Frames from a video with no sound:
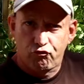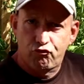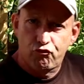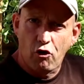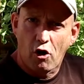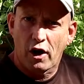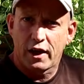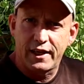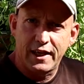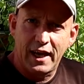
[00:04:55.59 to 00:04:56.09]

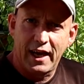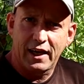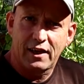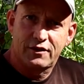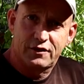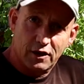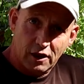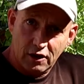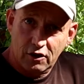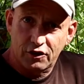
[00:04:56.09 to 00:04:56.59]
right yet,
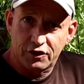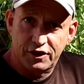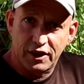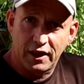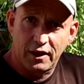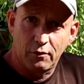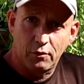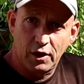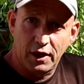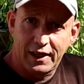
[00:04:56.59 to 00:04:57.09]
because like I said,
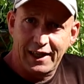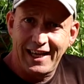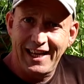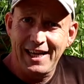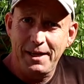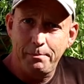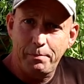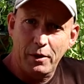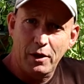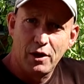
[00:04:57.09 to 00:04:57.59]
I'm going to
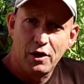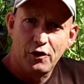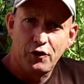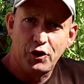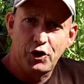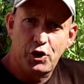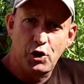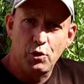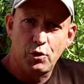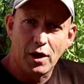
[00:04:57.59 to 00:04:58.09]
keep the
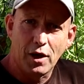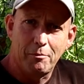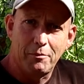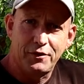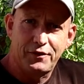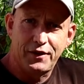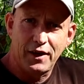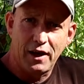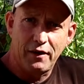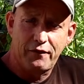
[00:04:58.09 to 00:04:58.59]

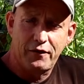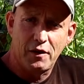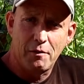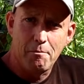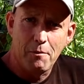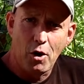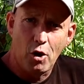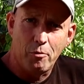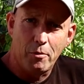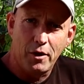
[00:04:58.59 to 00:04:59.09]
cucumbers there for the
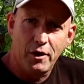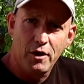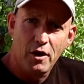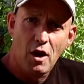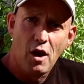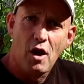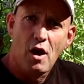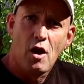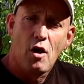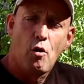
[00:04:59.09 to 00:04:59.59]
moment.
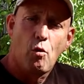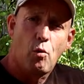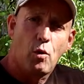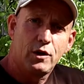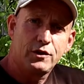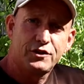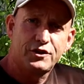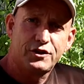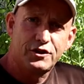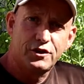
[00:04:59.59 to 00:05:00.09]

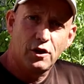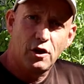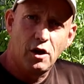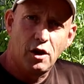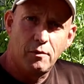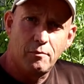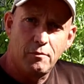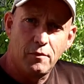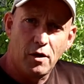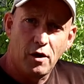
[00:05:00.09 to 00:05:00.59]
Once
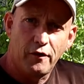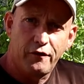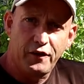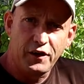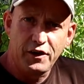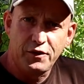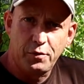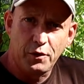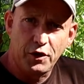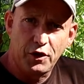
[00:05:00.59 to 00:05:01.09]
um, I
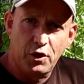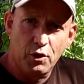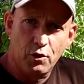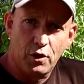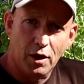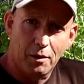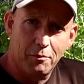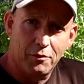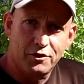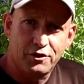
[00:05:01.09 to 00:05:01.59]
finish with the
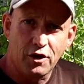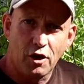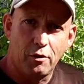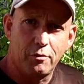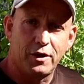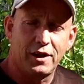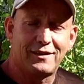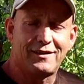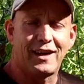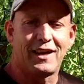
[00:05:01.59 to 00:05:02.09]
cucumbers, I'm
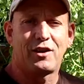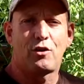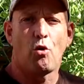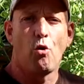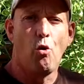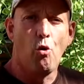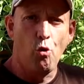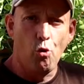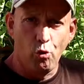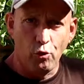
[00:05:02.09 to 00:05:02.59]
going to take
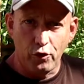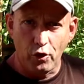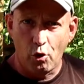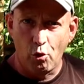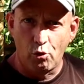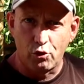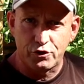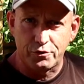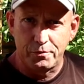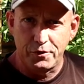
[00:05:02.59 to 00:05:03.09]
all the
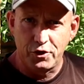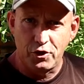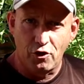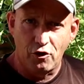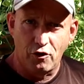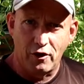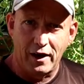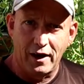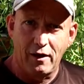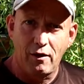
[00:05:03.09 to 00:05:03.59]
horse
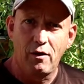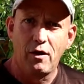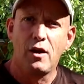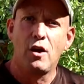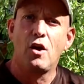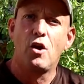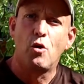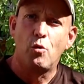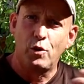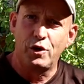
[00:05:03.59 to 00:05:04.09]
manure out,
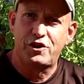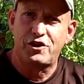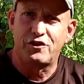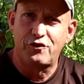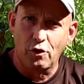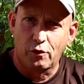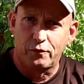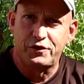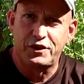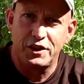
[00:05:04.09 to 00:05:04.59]
which is
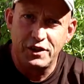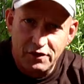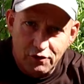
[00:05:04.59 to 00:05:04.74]
obviously